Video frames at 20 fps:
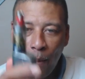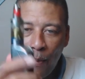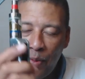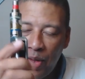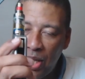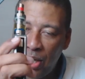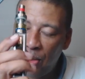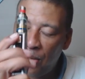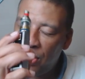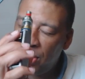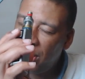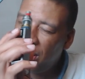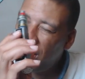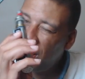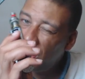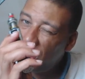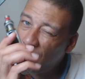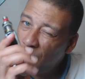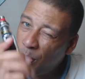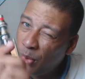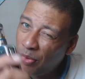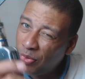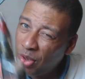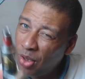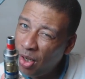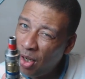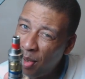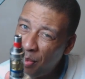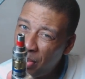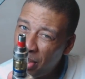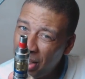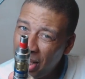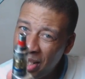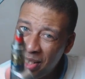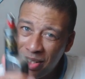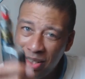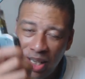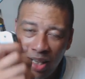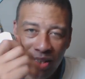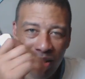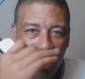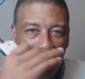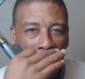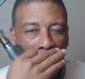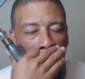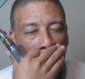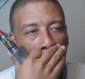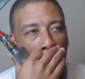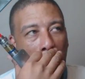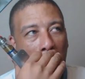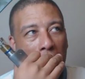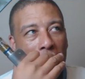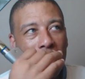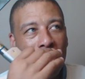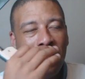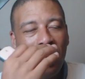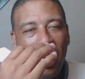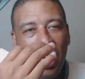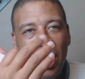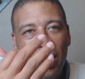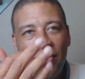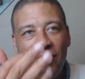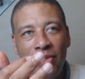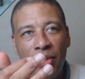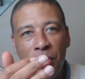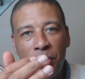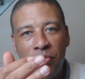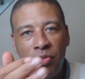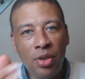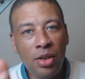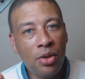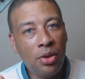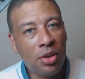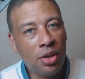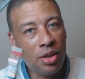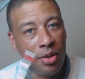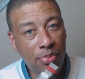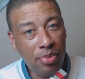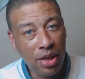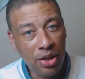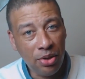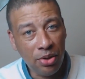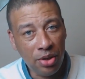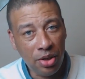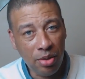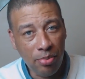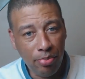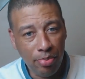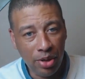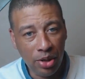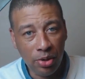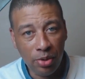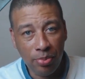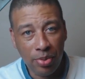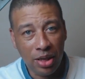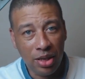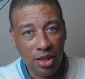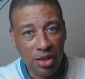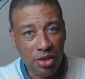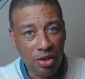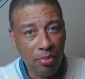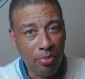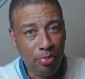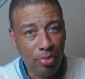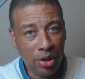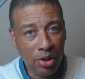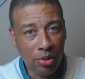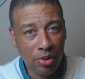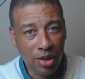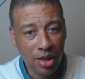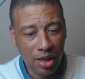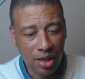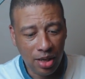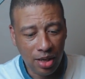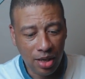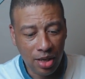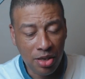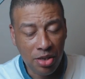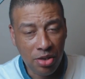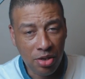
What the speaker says: Now, with the RBA section, your airflow is really going to depend on your build, because your build can